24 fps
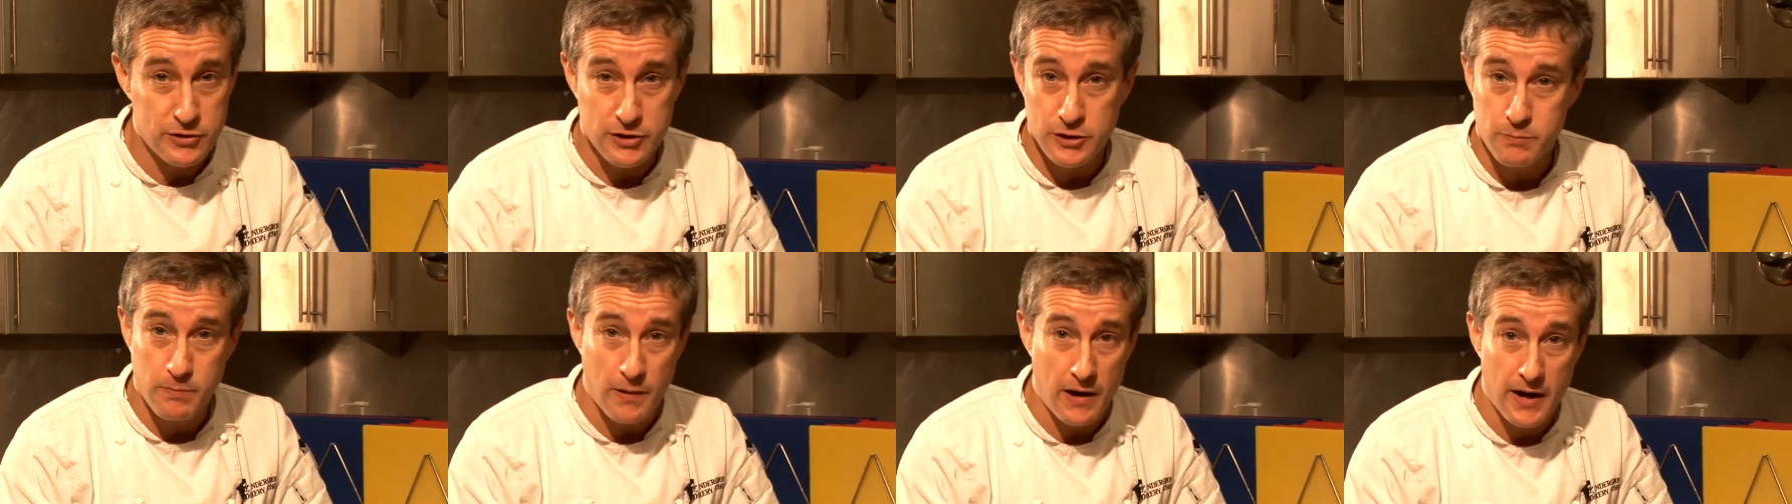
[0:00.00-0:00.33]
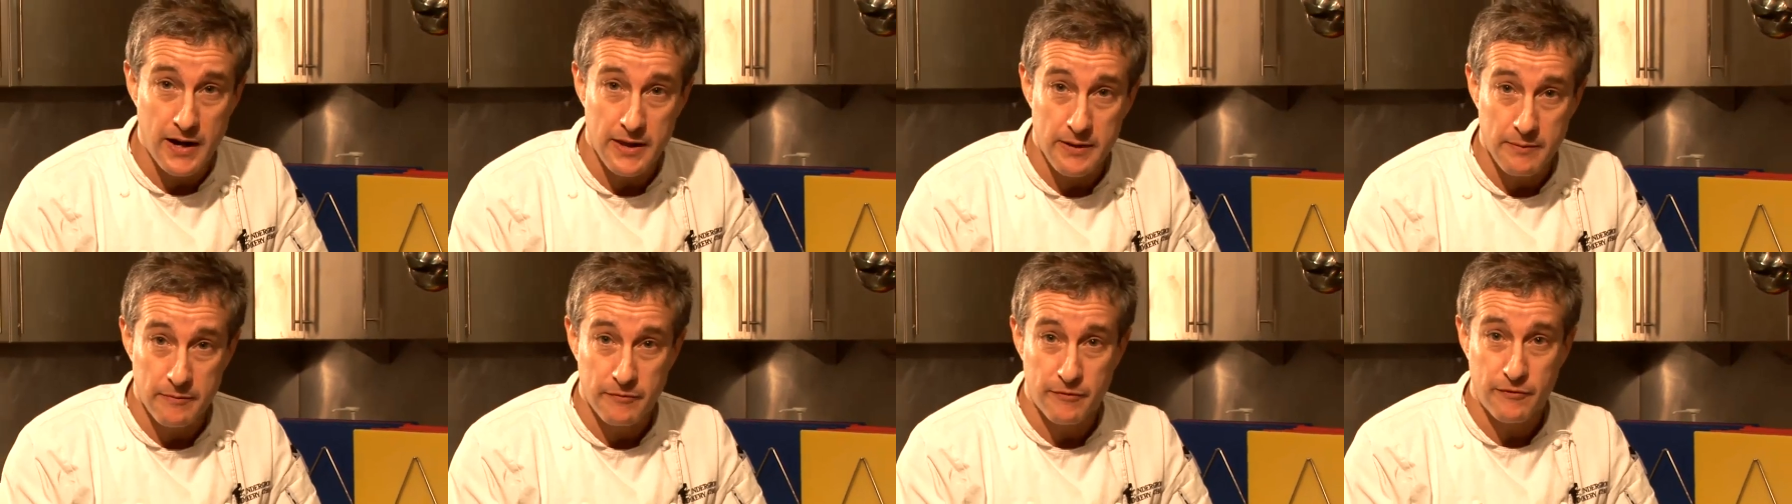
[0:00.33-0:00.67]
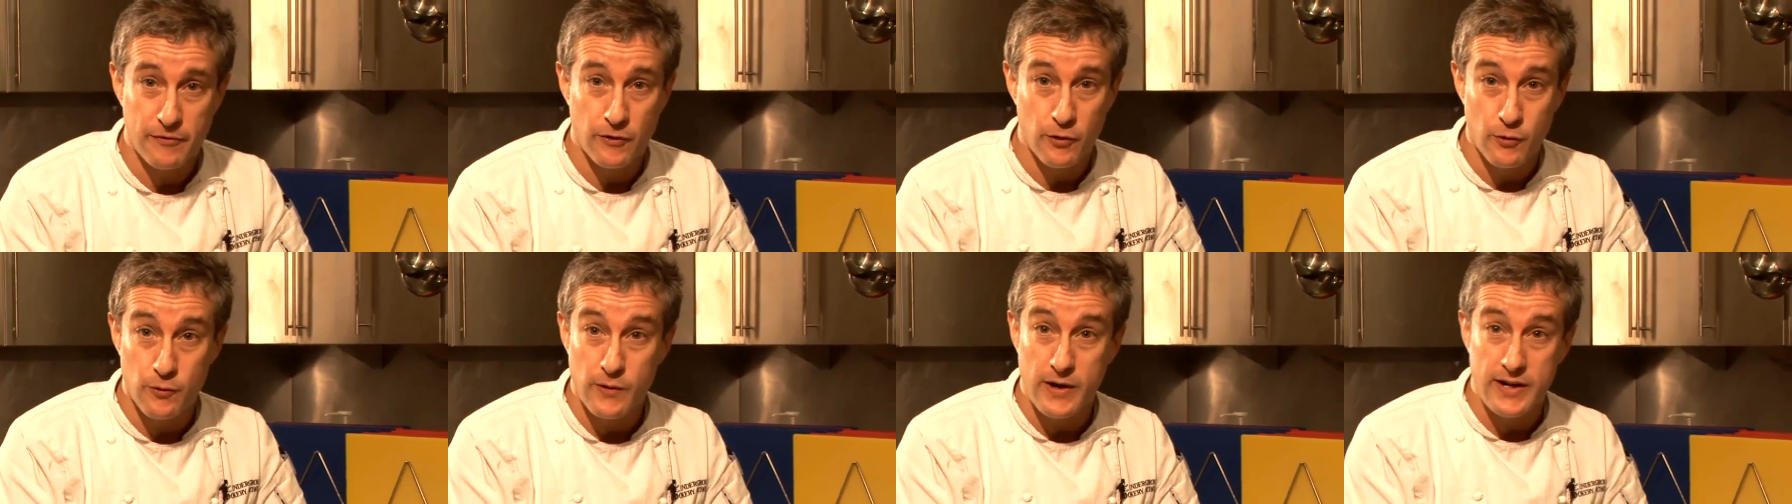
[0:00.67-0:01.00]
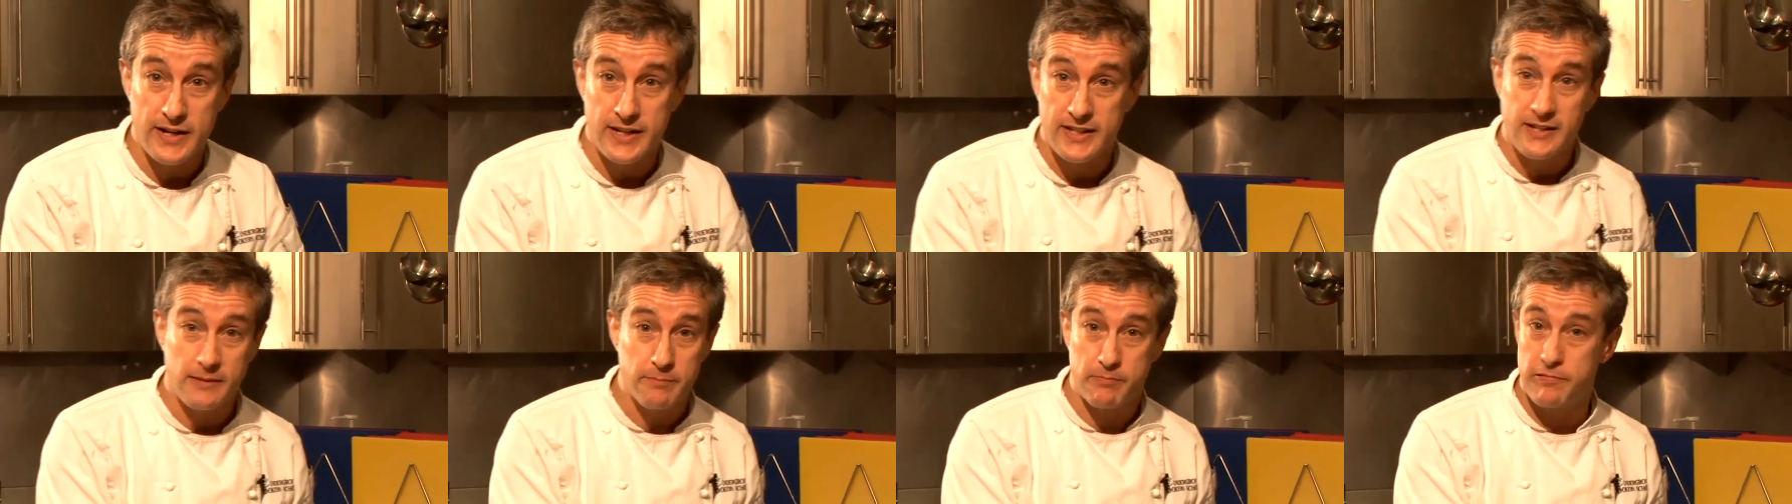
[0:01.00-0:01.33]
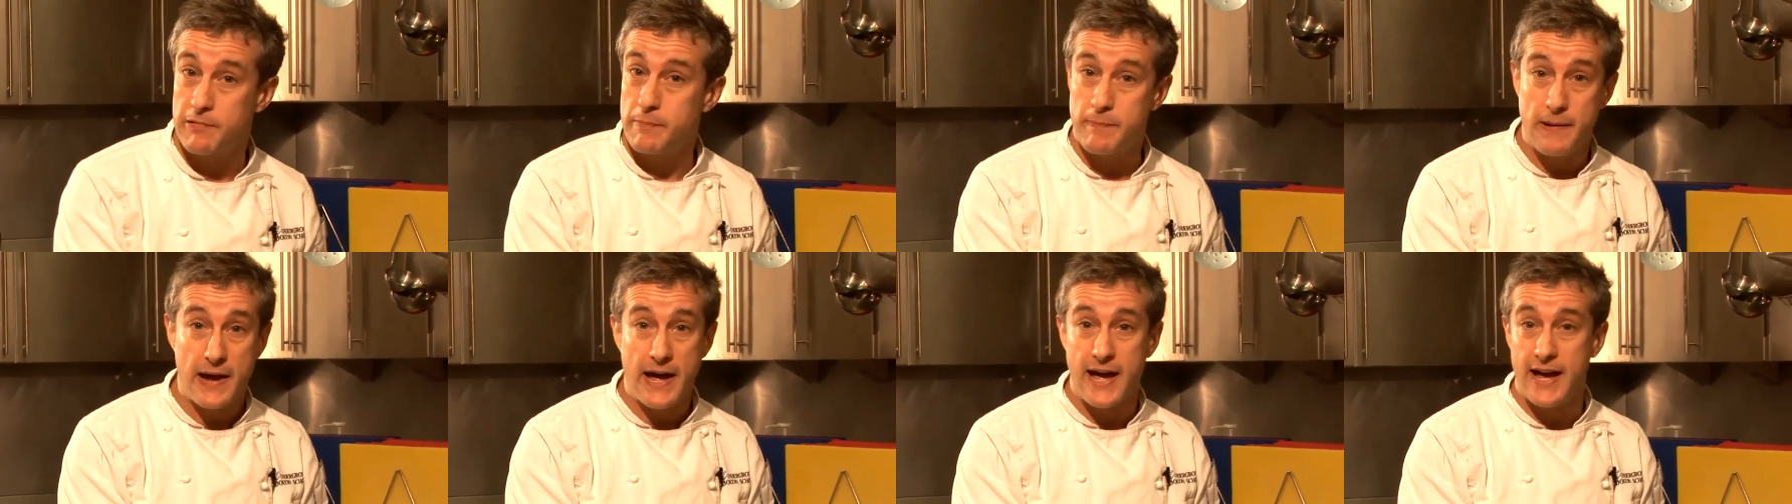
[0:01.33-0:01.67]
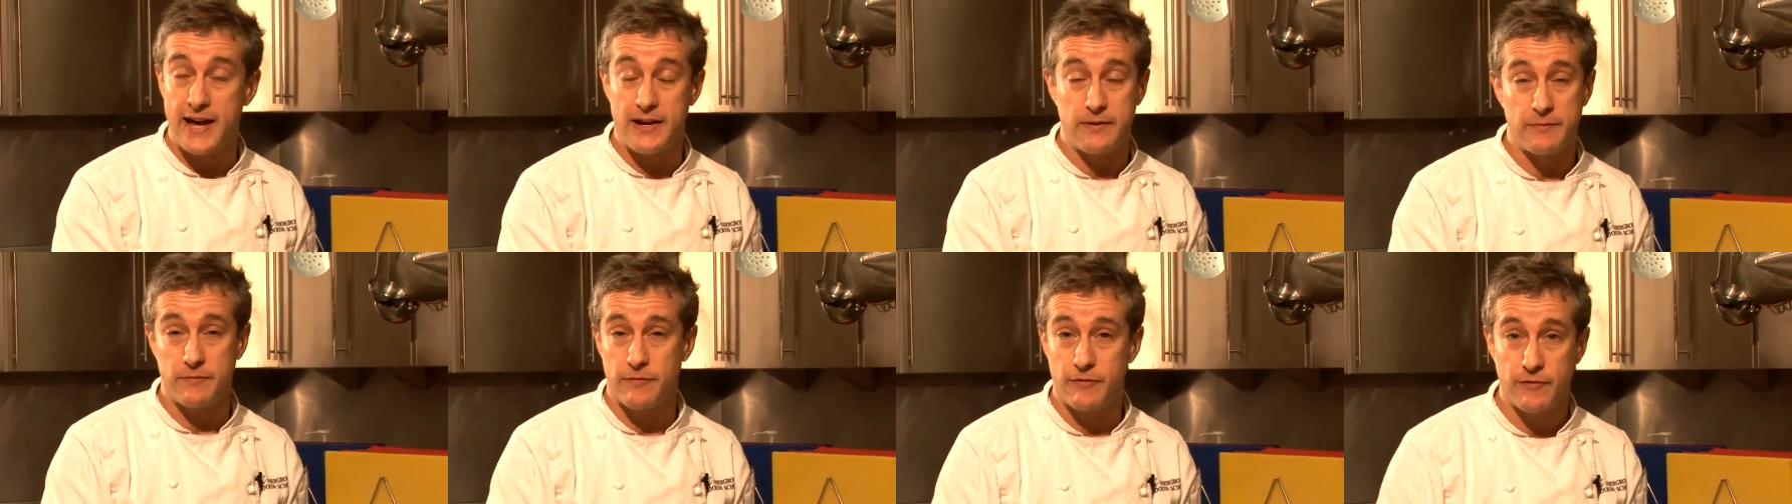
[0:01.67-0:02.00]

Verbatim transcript: just buy them already prepared and